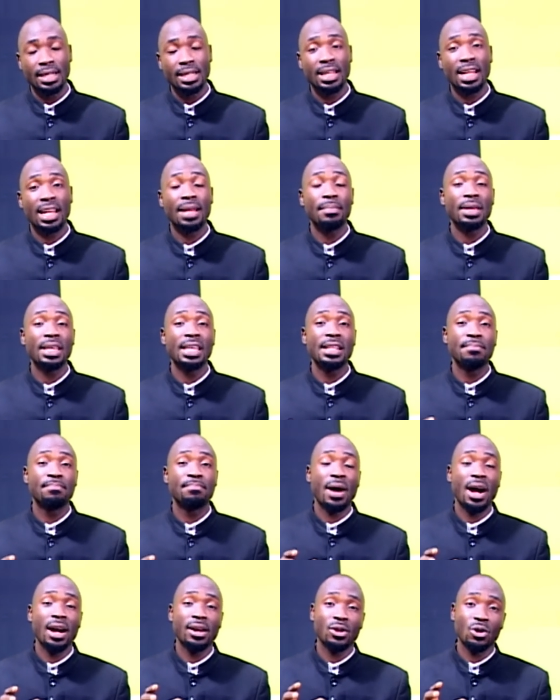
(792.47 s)
that I may
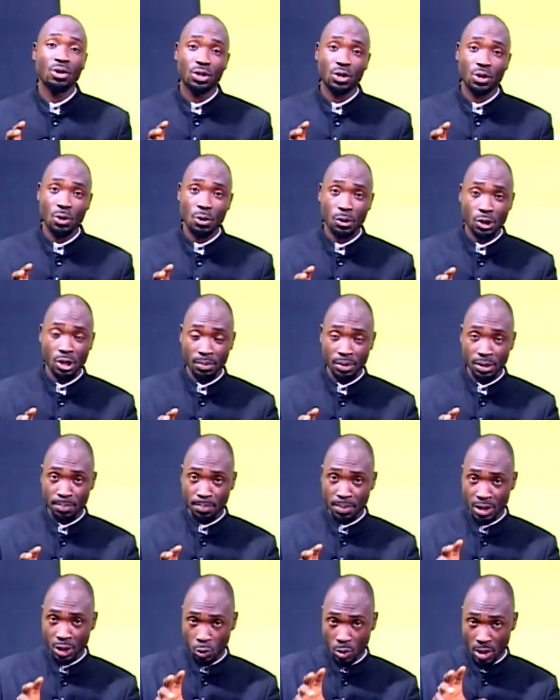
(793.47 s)
impart unto you some
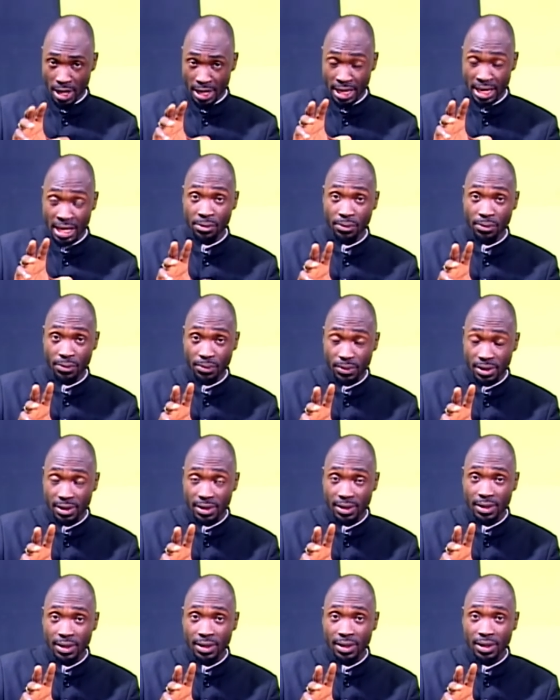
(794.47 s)
spiritual
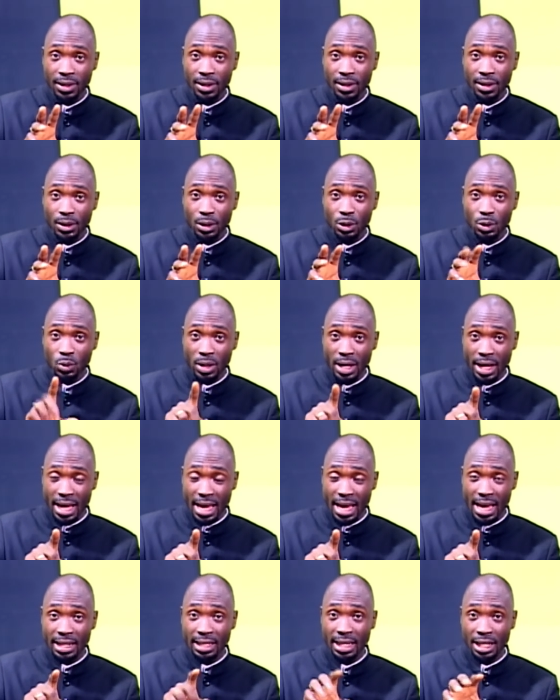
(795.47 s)
gift, to
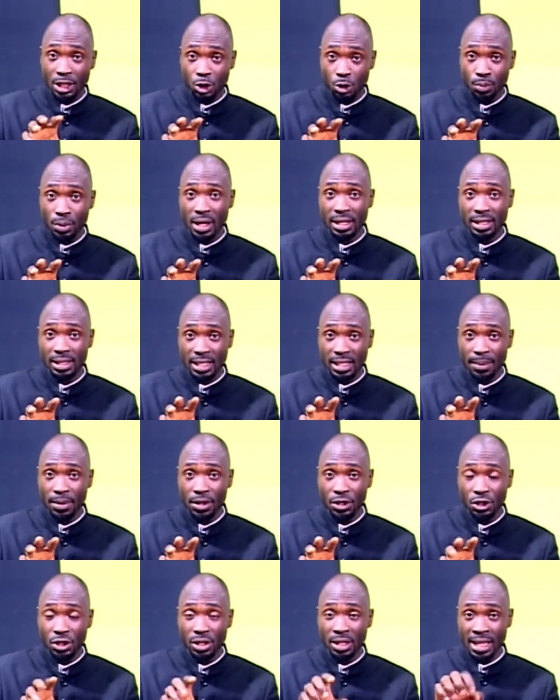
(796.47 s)
the end that you be
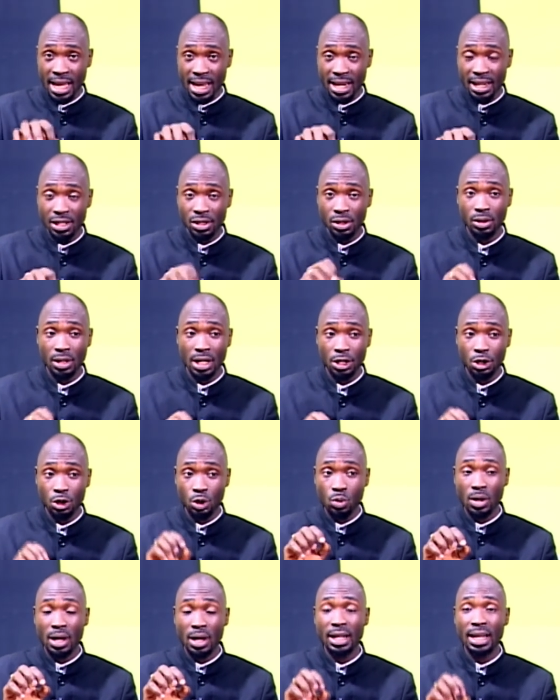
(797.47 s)
established. That is so
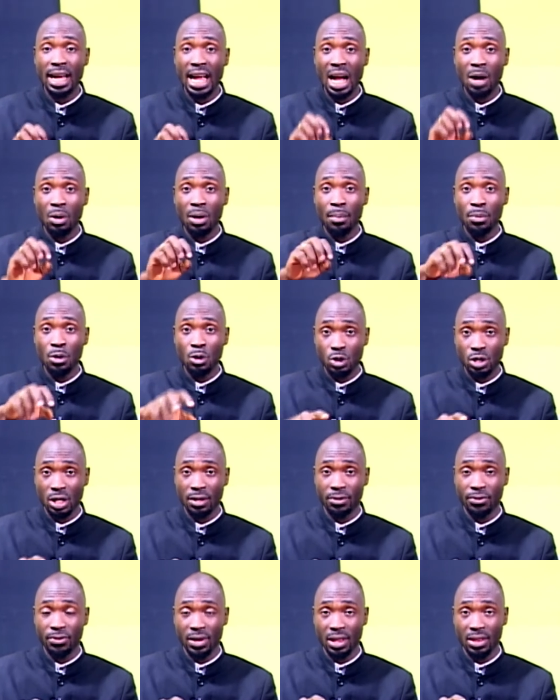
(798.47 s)
that you and I, our
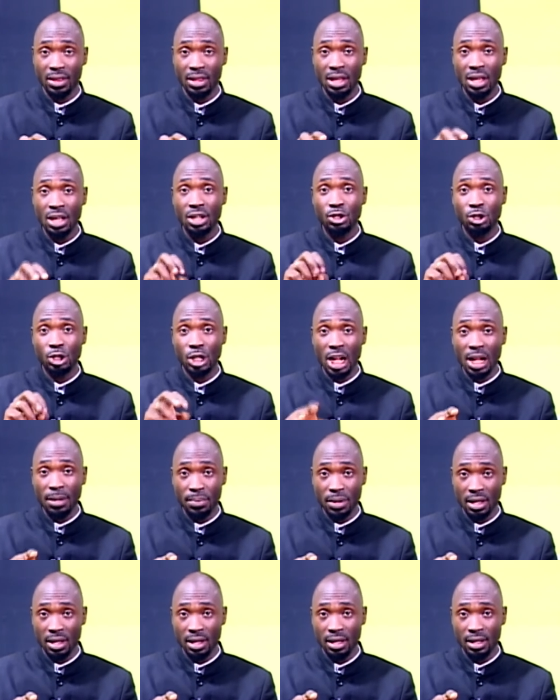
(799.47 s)
mutual faith, shall
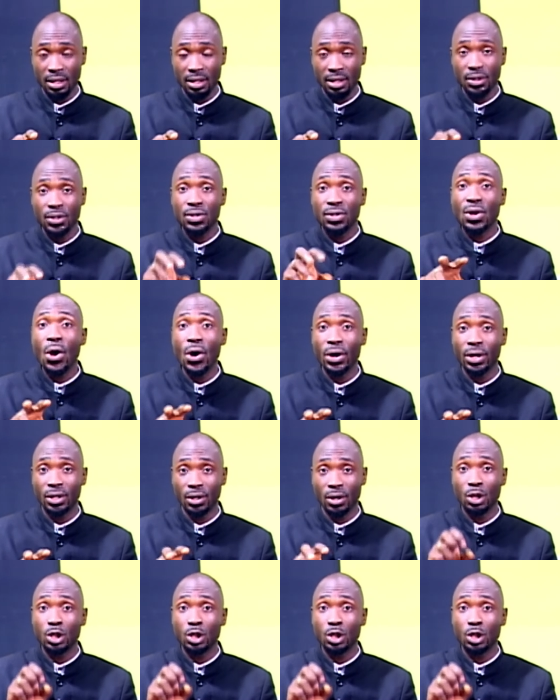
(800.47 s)
be
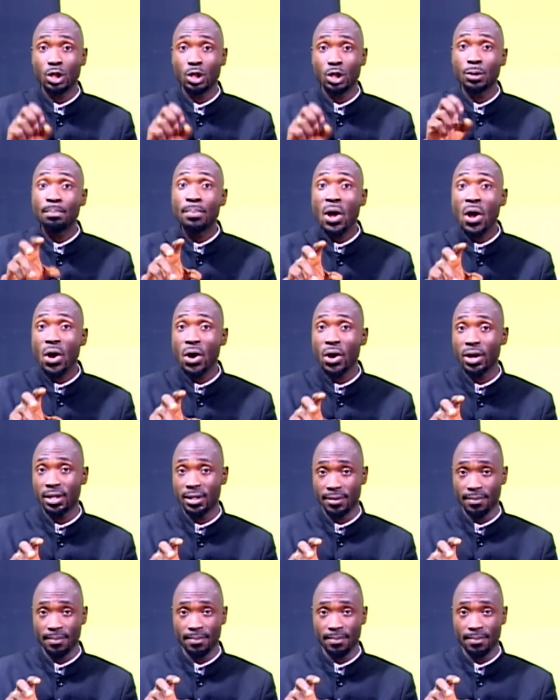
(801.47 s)
stirred or spurred.